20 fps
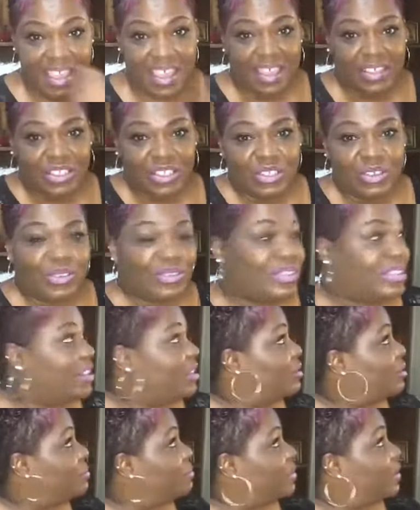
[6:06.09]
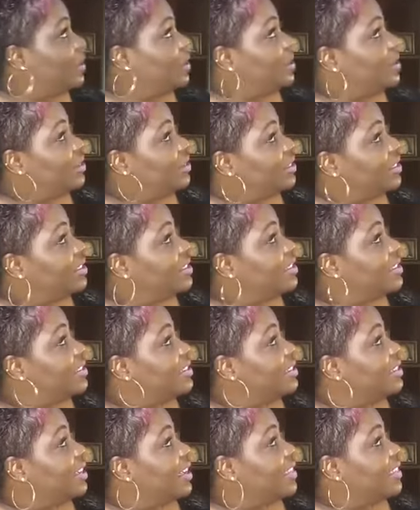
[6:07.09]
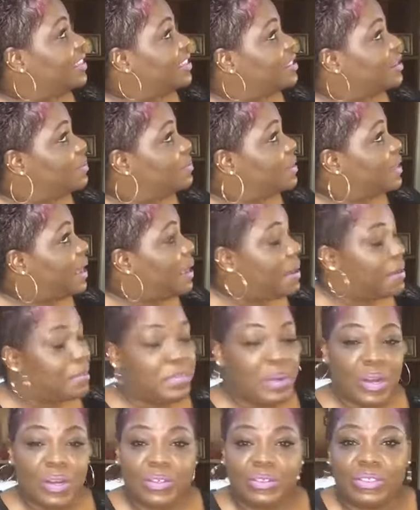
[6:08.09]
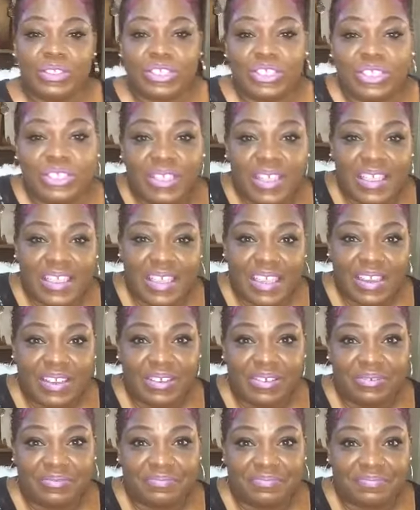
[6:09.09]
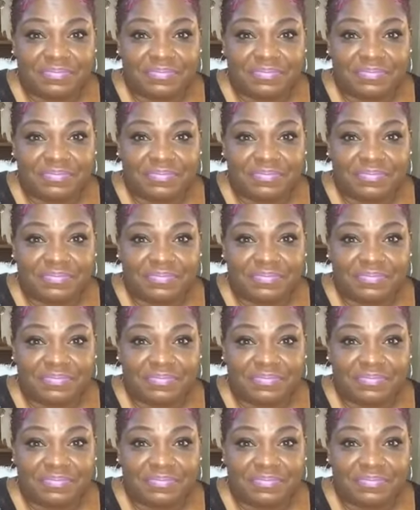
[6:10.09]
and so there are birds that sometimes perch there.